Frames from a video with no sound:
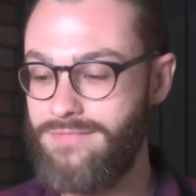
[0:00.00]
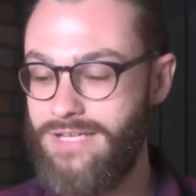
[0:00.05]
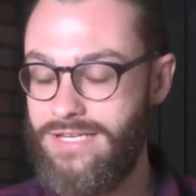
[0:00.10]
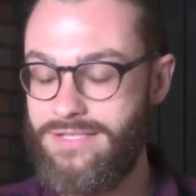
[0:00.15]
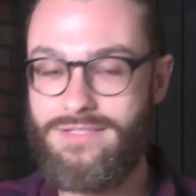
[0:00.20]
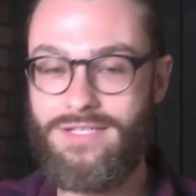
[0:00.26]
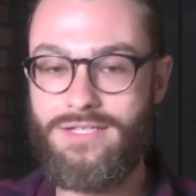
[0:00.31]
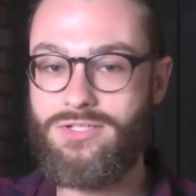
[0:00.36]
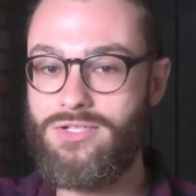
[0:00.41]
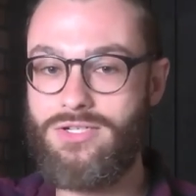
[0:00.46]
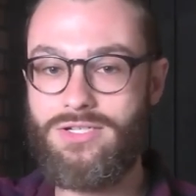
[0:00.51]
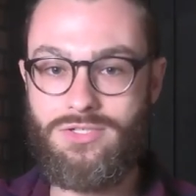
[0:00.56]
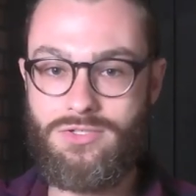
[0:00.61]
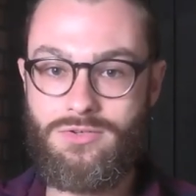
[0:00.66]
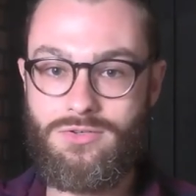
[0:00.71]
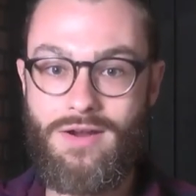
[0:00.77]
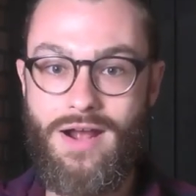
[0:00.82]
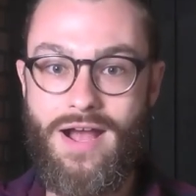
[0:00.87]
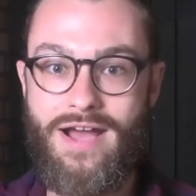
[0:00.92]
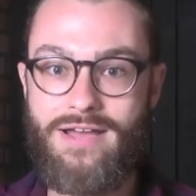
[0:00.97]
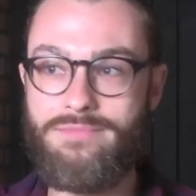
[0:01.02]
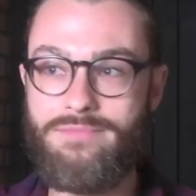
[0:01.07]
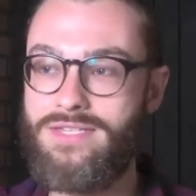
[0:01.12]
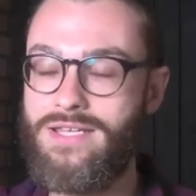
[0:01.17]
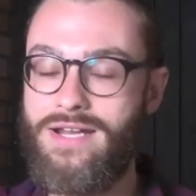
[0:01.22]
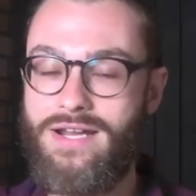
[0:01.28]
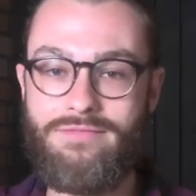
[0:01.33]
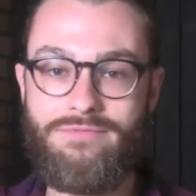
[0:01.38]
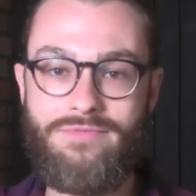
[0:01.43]
indigenous tribes
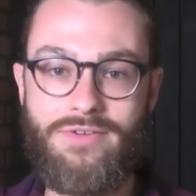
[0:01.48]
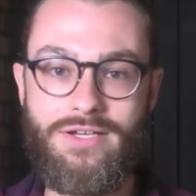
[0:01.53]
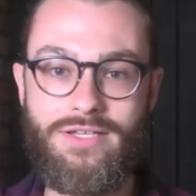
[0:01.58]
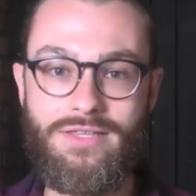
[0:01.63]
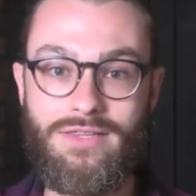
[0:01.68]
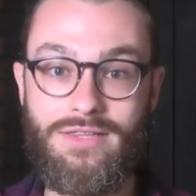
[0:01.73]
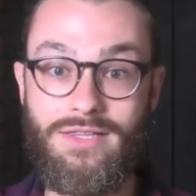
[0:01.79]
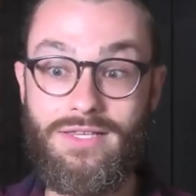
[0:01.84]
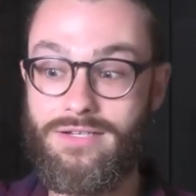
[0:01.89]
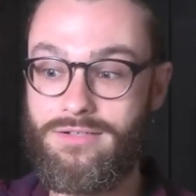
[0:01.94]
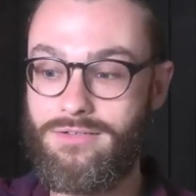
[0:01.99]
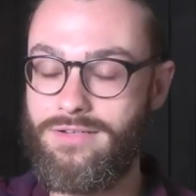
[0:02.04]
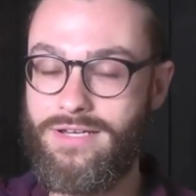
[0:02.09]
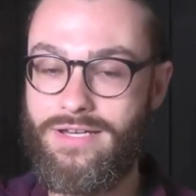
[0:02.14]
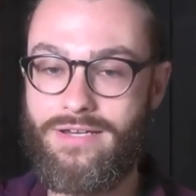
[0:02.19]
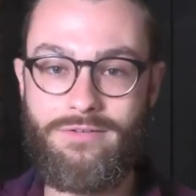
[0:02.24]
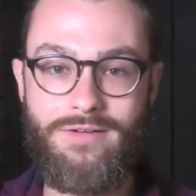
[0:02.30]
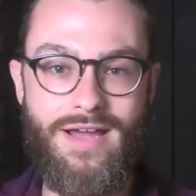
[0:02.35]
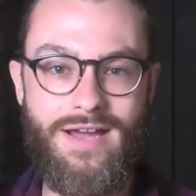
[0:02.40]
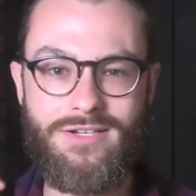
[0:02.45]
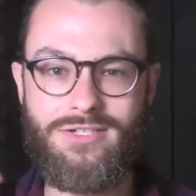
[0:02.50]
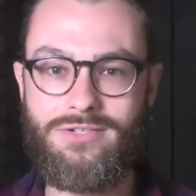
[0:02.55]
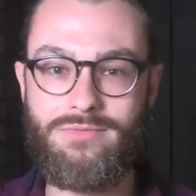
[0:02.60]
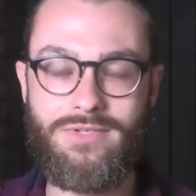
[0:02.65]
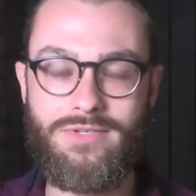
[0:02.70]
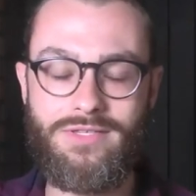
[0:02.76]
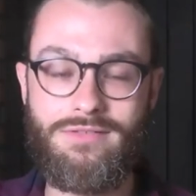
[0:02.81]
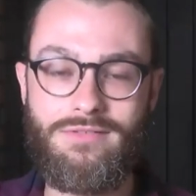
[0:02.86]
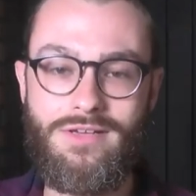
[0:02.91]
that have very little
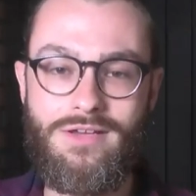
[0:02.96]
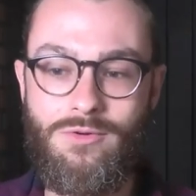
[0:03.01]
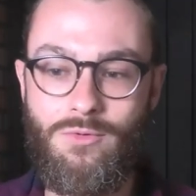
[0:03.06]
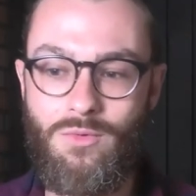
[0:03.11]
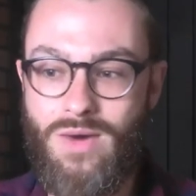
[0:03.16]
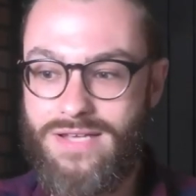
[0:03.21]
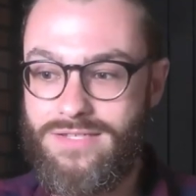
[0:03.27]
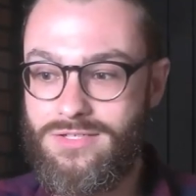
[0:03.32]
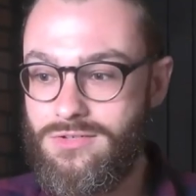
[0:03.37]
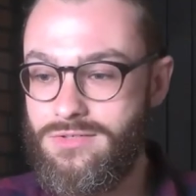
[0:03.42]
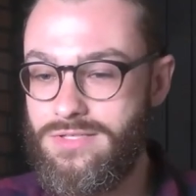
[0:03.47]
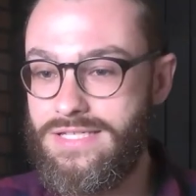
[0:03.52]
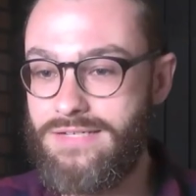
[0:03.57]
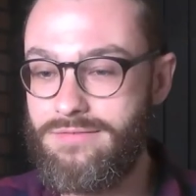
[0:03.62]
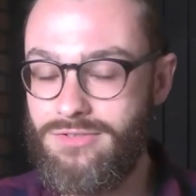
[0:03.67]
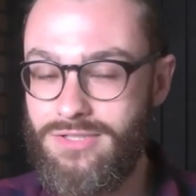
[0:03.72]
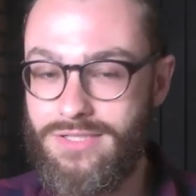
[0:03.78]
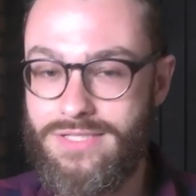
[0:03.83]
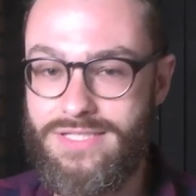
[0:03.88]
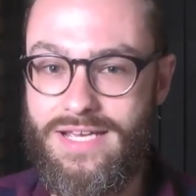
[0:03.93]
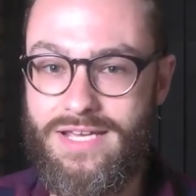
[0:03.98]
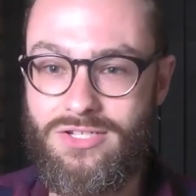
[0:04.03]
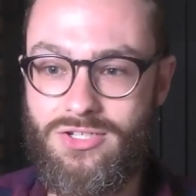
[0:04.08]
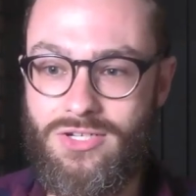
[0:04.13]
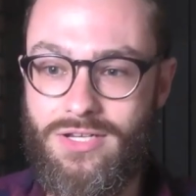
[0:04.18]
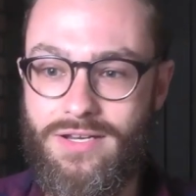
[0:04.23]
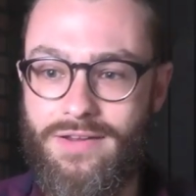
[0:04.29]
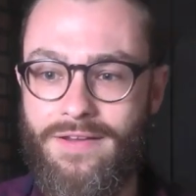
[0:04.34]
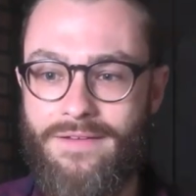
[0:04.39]
interaction with Western
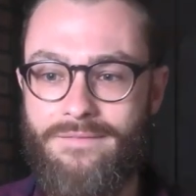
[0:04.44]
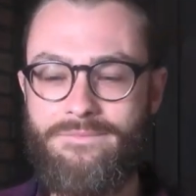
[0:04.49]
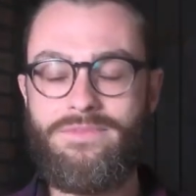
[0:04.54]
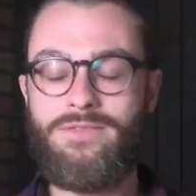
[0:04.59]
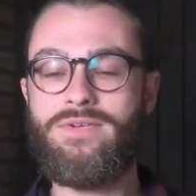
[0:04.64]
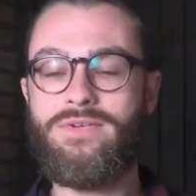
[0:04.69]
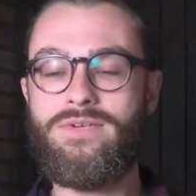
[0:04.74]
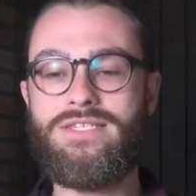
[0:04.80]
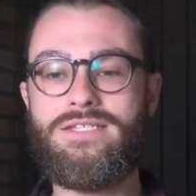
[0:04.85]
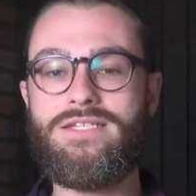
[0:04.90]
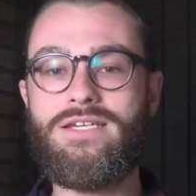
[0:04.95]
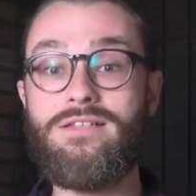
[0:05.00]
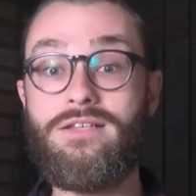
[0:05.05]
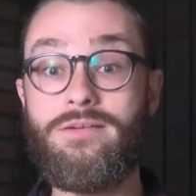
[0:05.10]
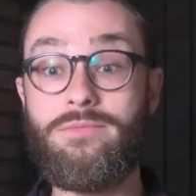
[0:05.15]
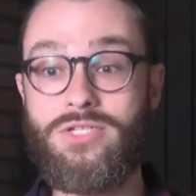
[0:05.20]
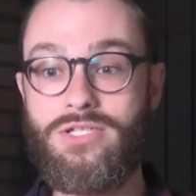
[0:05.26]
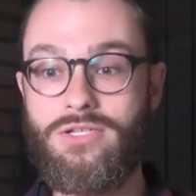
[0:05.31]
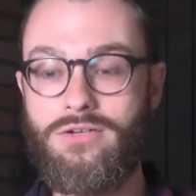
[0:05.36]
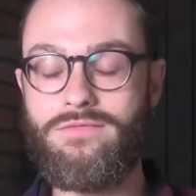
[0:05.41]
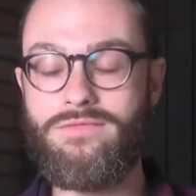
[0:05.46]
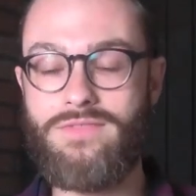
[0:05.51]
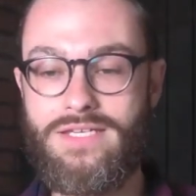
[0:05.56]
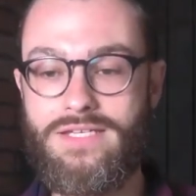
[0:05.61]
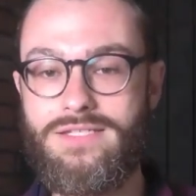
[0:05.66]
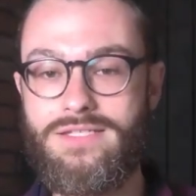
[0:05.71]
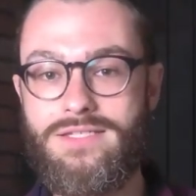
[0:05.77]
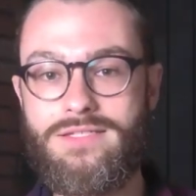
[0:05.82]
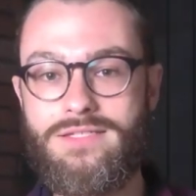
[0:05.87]
civilization, we still observe
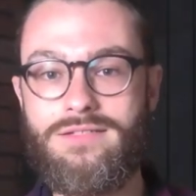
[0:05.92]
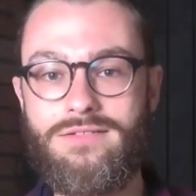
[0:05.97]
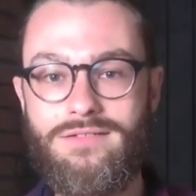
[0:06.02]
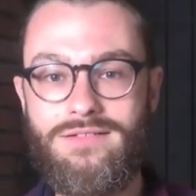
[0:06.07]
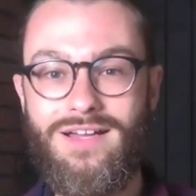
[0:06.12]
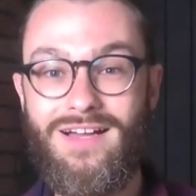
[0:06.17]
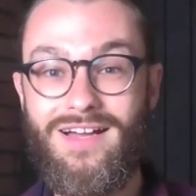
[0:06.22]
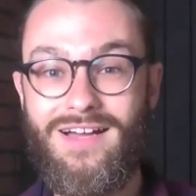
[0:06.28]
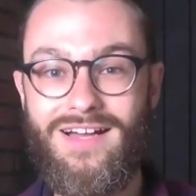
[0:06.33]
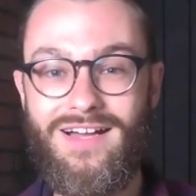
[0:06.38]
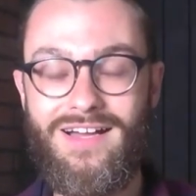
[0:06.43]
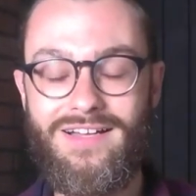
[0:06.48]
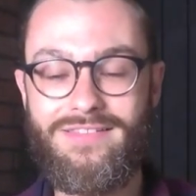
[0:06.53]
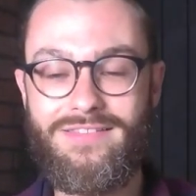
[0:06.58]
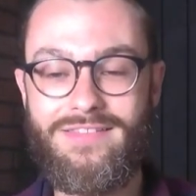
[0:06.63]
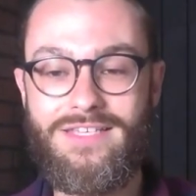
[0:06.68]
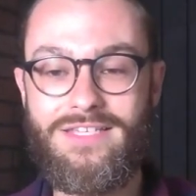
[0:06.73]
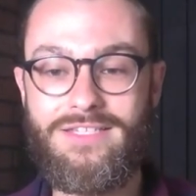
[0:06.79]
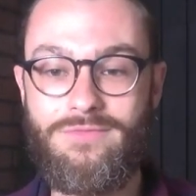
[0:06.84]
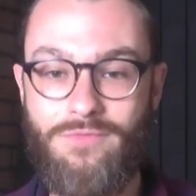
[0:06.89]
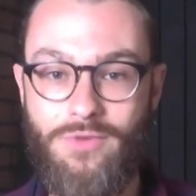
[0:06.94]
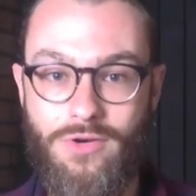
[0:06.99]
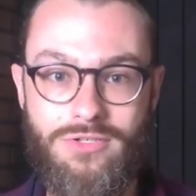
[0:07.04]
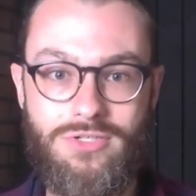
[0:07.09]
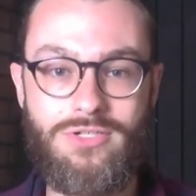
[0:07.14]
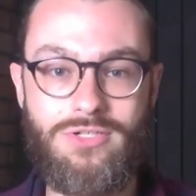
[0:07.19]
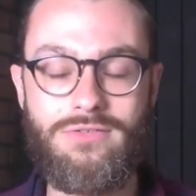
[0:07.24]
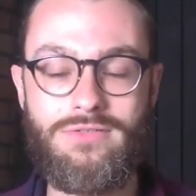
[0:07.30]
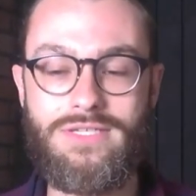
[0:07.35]
these uh, these
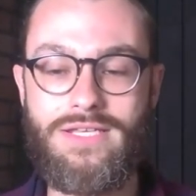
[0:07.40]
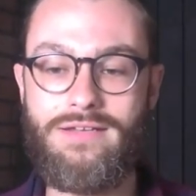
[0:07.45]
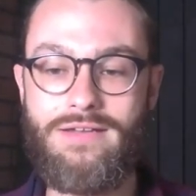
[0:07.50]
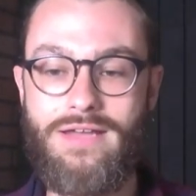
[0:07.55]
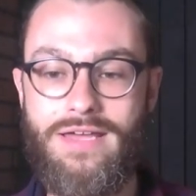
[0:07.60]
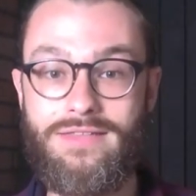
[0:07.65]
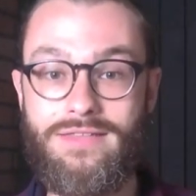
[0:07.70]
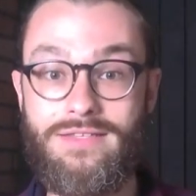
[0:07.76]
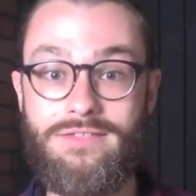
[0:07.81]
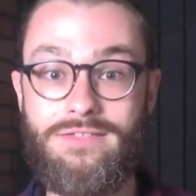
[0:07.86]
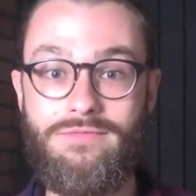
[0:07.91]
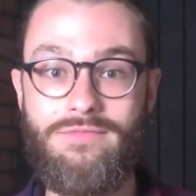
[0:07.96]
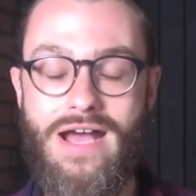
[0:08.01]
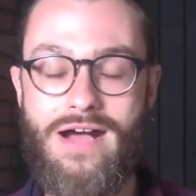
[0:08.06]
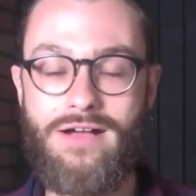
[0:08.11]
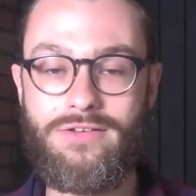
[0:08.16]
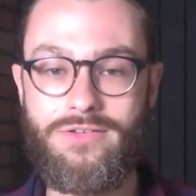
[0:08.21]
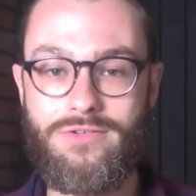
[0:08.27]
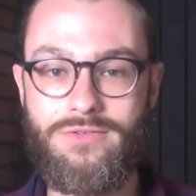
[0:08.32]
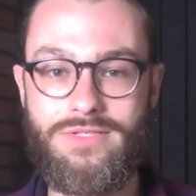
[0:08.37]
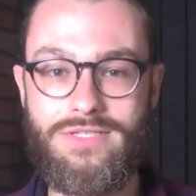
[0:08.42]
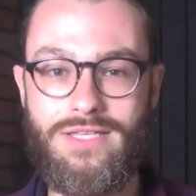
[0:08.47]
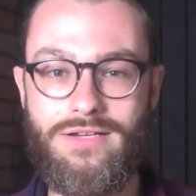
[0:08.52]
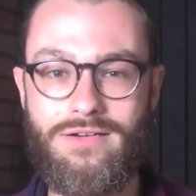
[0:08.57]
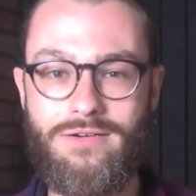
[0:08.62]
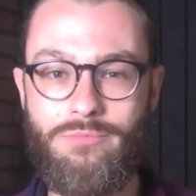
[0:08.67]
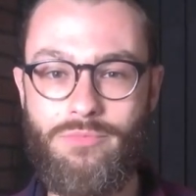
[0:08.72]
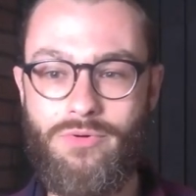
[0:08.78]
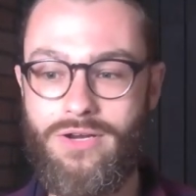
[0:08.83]
virtues and, and these values
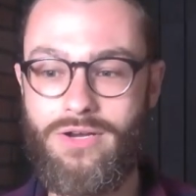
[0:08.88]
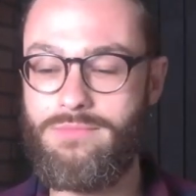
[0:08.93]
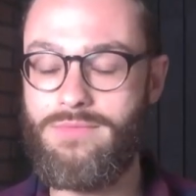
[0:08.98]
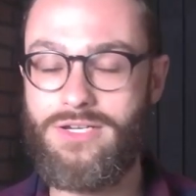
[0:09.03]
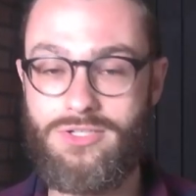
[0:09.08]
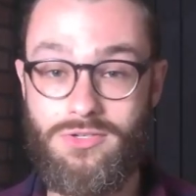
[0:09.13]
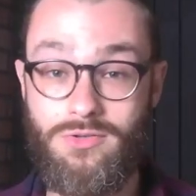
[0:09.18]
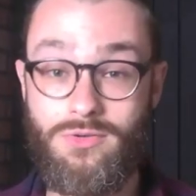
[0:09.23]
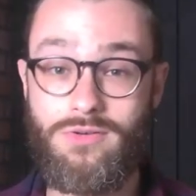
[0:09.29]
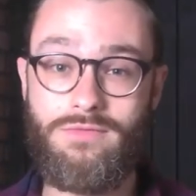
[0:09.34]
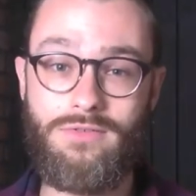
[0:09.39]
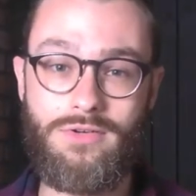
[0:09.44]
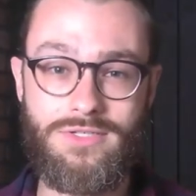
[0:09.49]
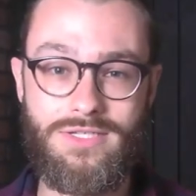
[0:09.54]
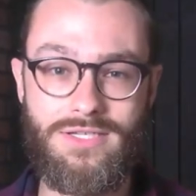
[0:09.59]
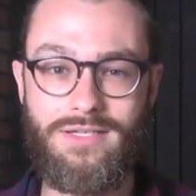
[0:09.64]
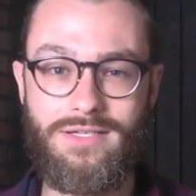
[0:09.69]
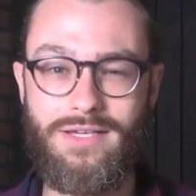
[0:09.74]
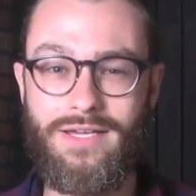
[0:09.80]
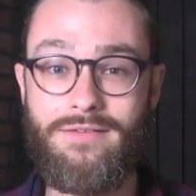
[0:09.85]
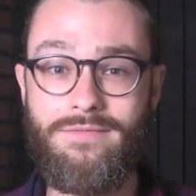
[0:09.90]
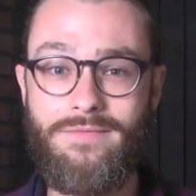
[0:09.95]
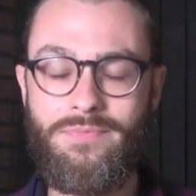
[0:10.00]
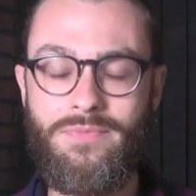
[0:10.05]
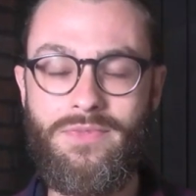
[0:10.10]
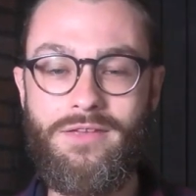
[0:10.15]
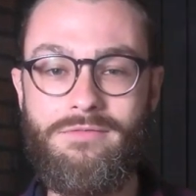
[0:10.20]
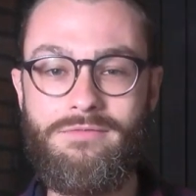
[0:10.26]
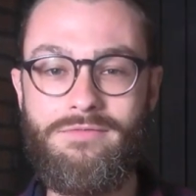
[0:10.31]
that are pretty much universally
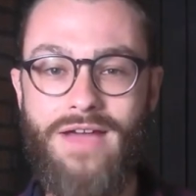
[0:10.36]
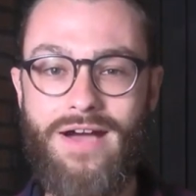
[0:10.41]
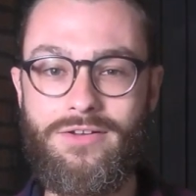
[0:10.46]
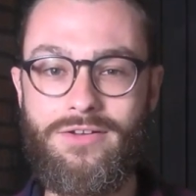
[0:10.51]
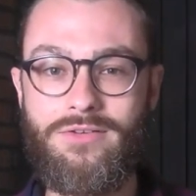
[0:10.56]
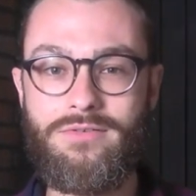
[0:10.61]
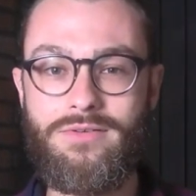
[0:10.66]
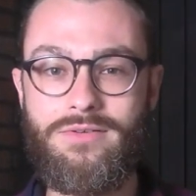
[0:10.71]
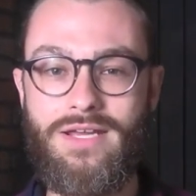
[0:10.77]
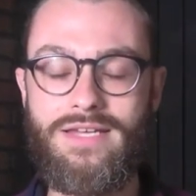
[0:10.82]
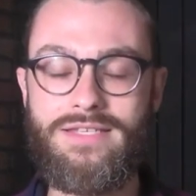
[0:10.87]
valued.